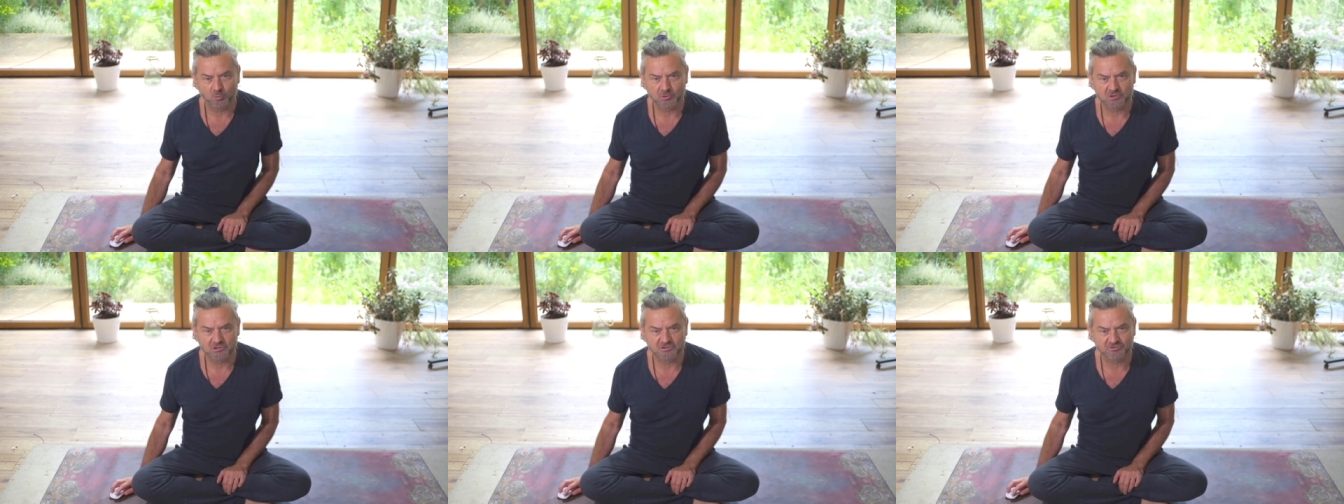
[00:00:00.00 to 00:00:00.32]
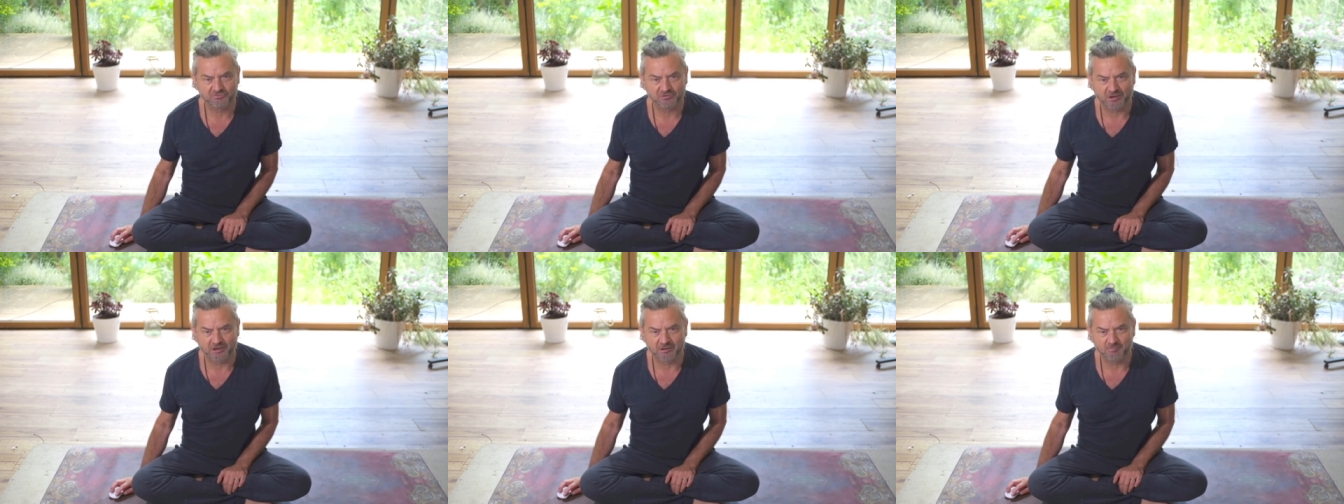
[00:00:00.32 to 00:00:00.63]
in
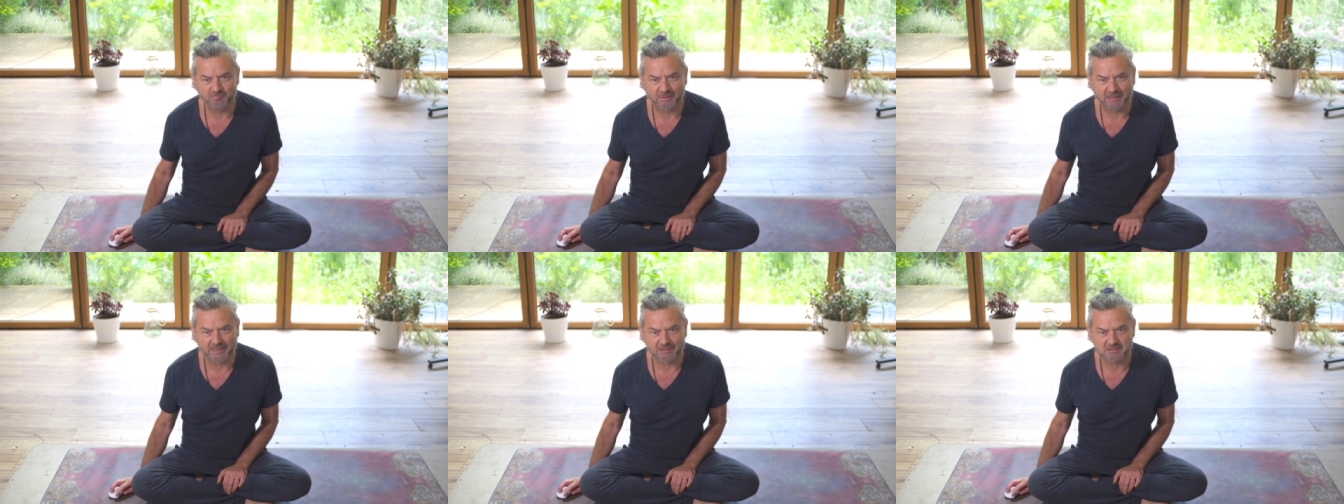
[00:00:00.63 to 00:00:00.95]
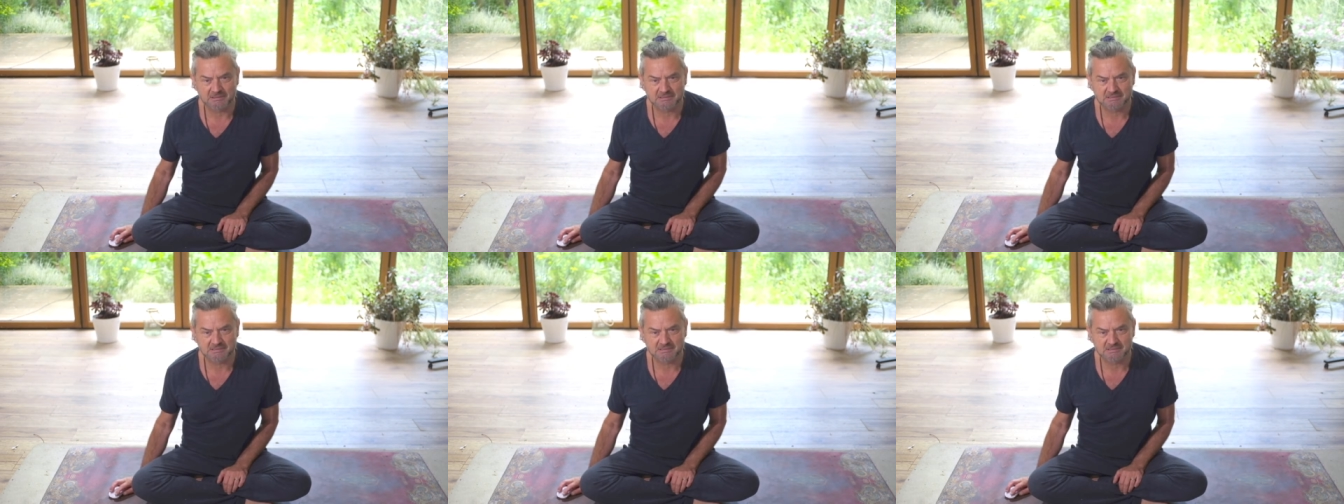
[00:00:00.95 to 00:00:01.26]
order to find
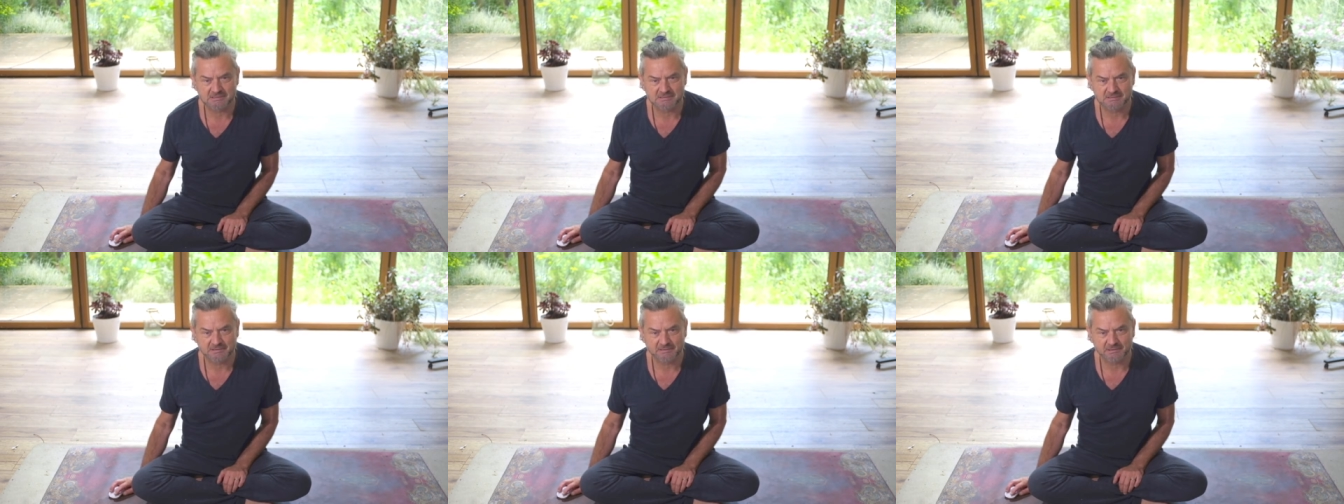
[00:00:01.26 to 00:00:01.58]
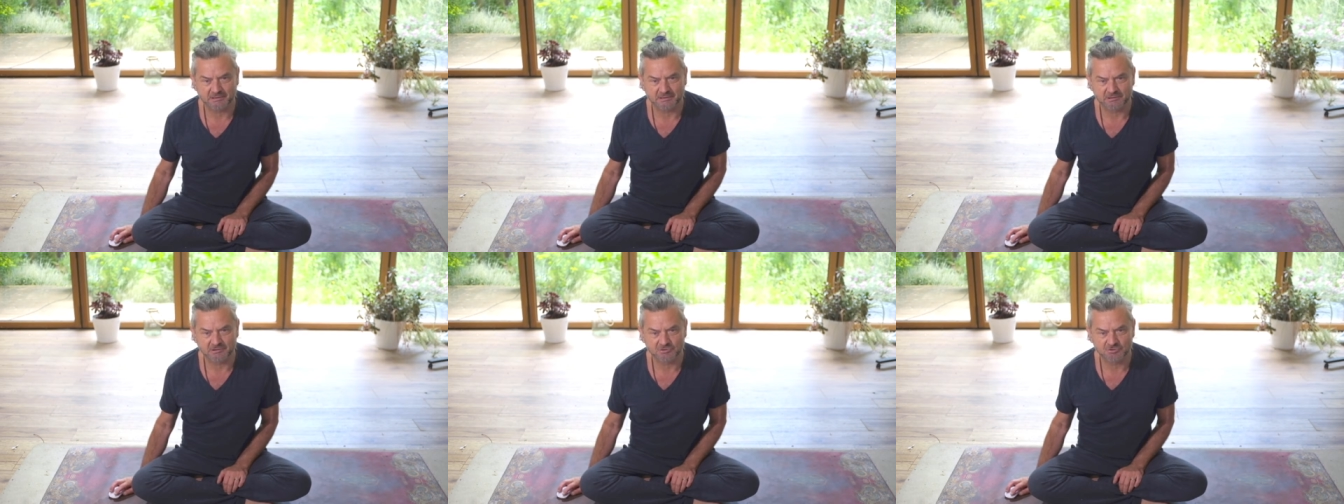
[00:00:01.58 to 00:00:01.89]

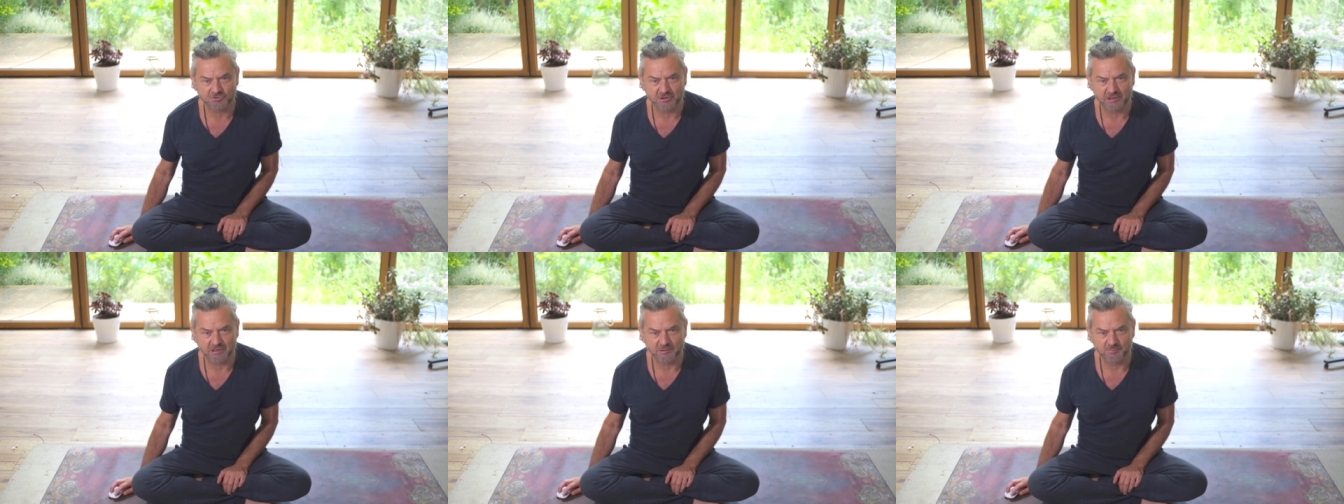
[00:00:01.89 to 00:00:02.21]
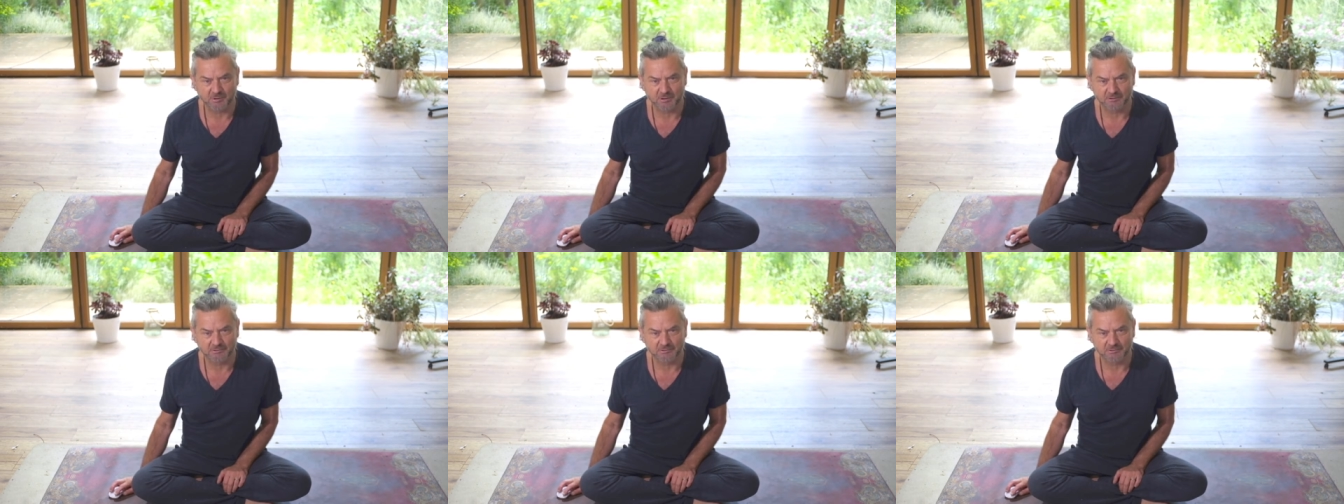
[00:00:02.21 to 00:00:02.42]
balance in tree